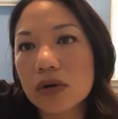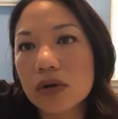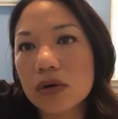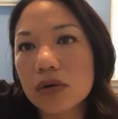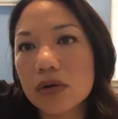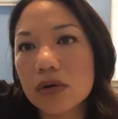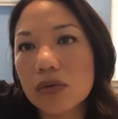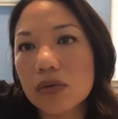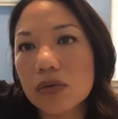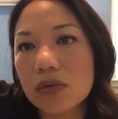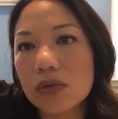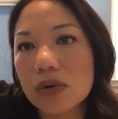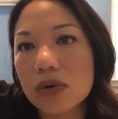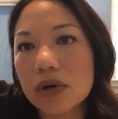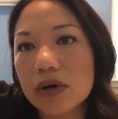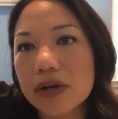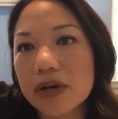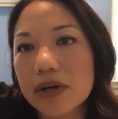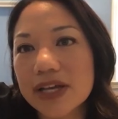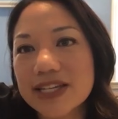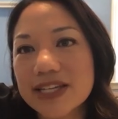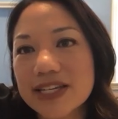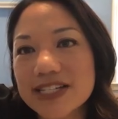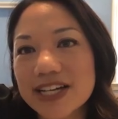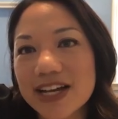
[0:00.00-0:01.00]
Well,
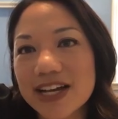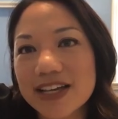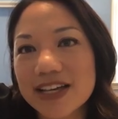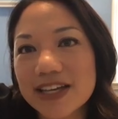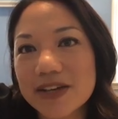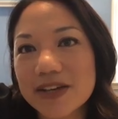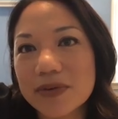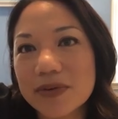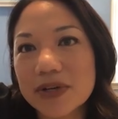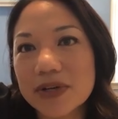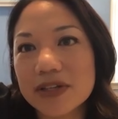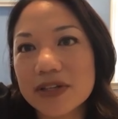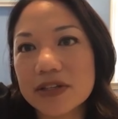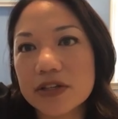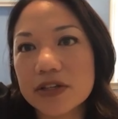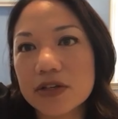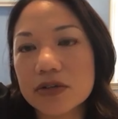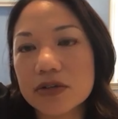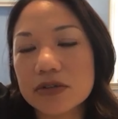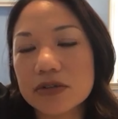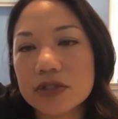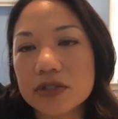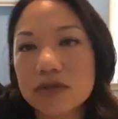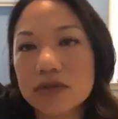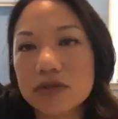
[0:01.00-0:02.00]
okay, Jackie, one of the
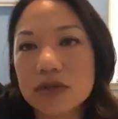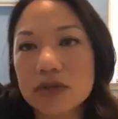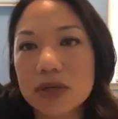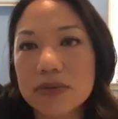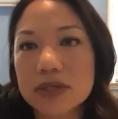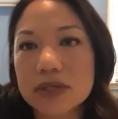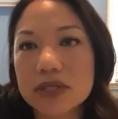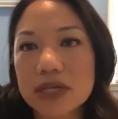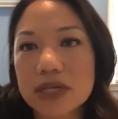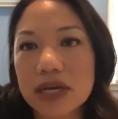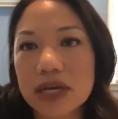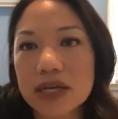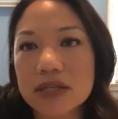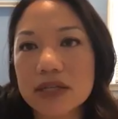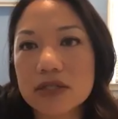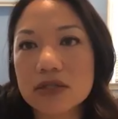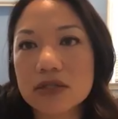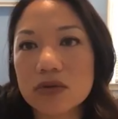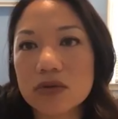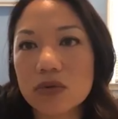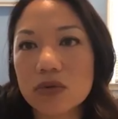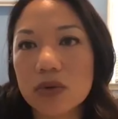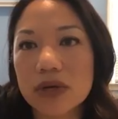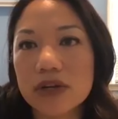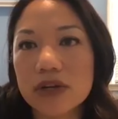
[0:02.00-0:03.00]
union reps asked,
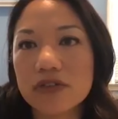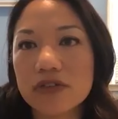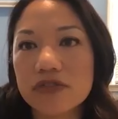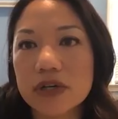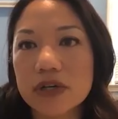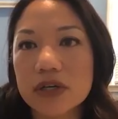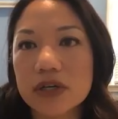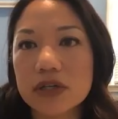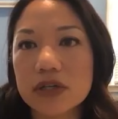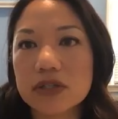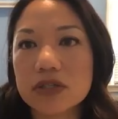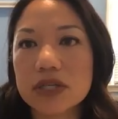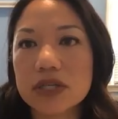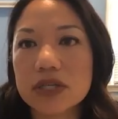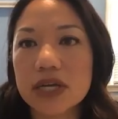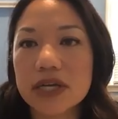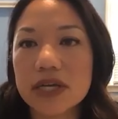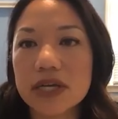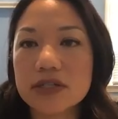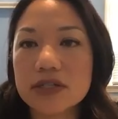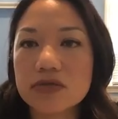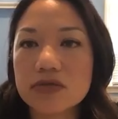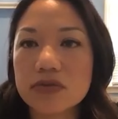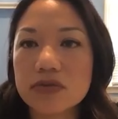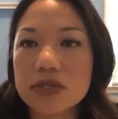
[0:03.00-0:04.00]
what if a
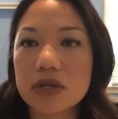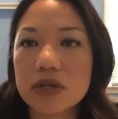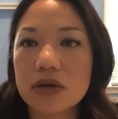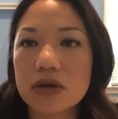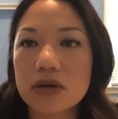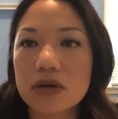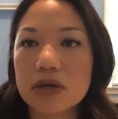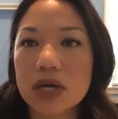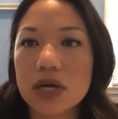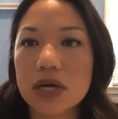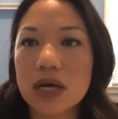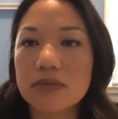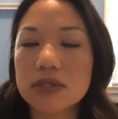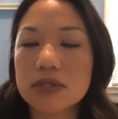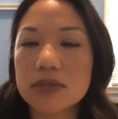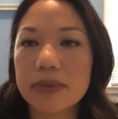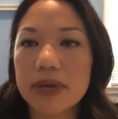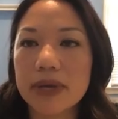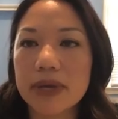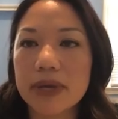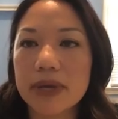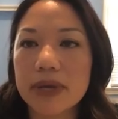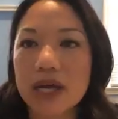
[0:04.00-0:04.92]
test result comes back